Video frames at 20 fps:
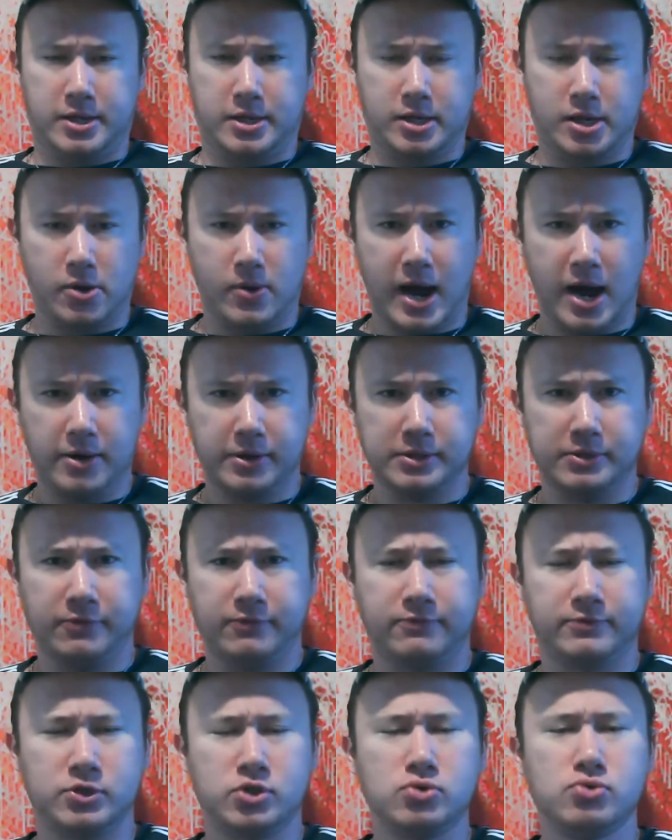You go out and
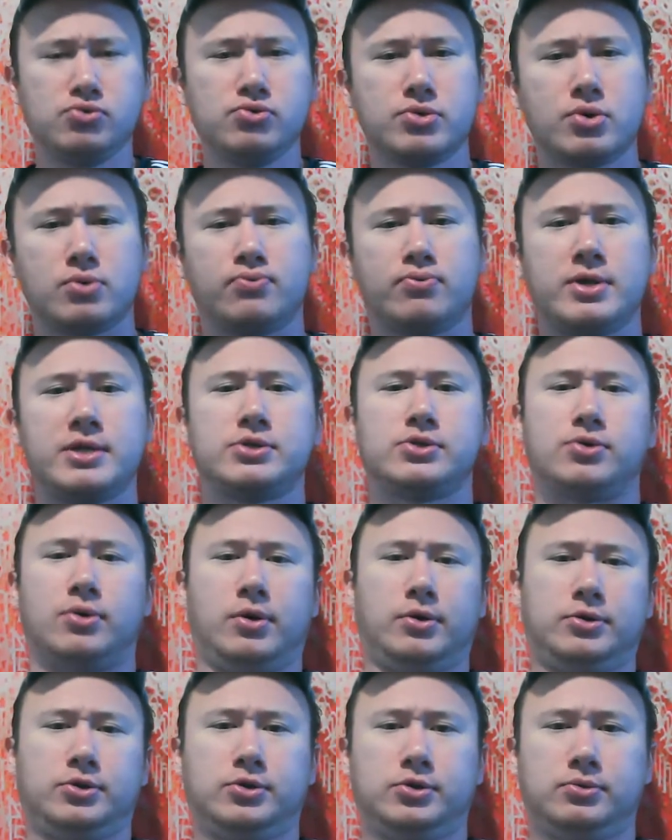you do the
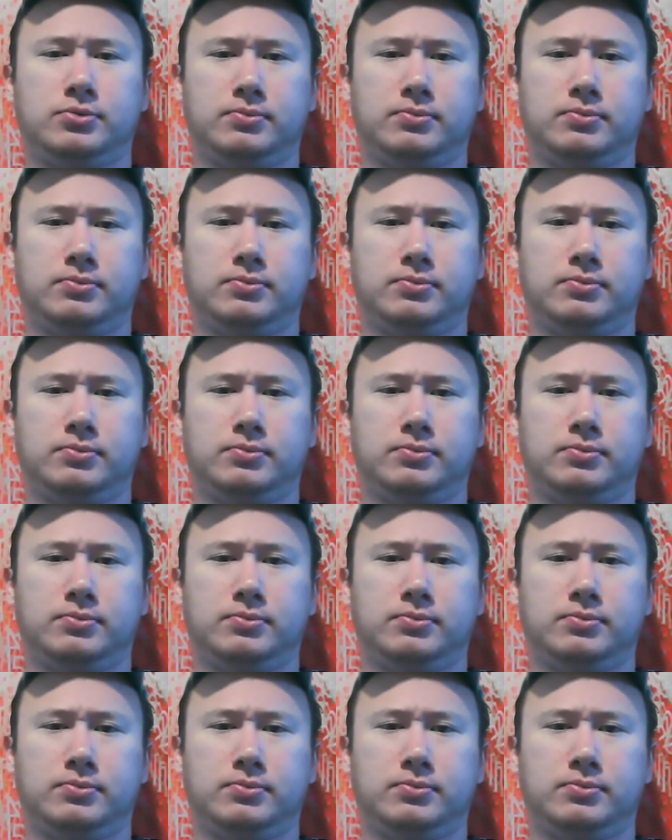research.